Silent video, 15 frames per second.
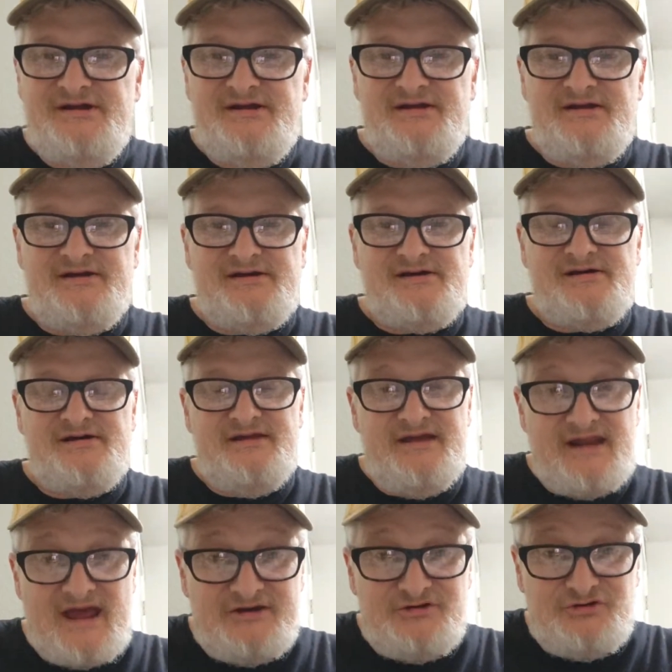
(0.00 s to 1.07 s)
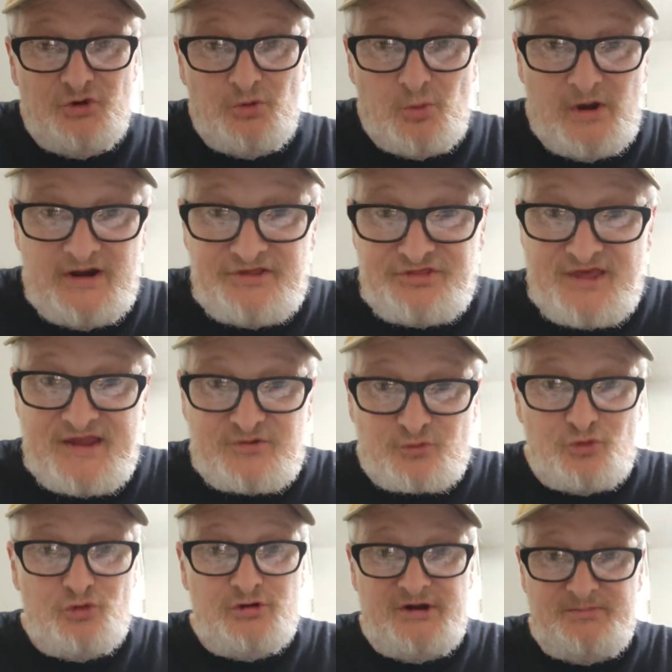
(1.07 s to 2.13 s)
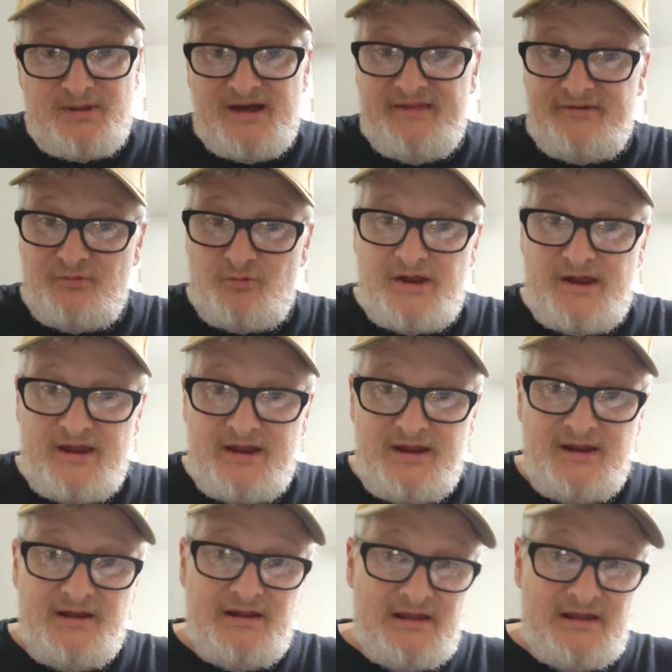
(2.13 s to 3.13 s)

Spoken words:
And I do want to thank Rudy, by the way.